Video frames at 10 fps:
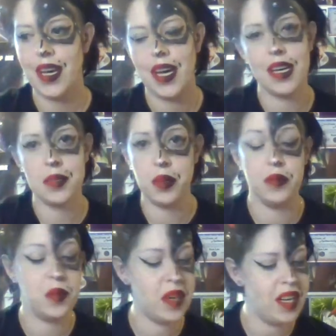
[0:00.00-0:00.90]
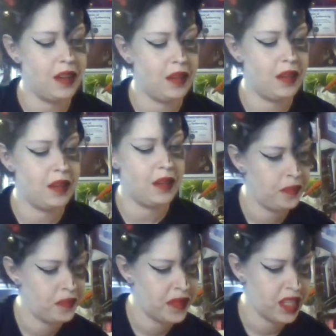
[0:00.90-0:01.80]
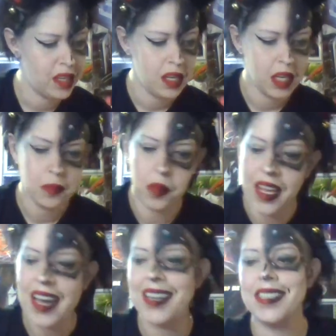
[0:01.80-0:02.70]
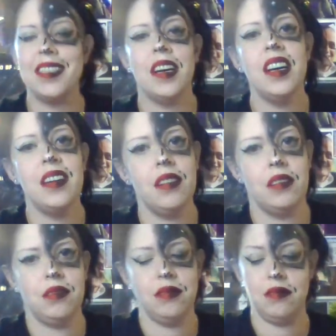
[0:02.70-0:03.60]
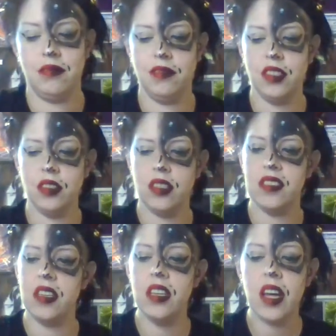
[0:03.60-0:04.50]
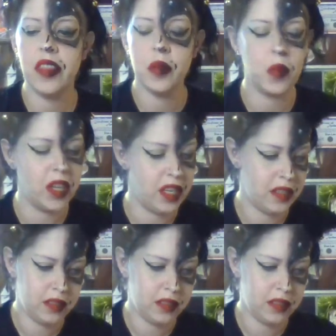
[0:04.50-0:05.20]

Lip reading: as Bruce Wayne. Blackest Night is another one.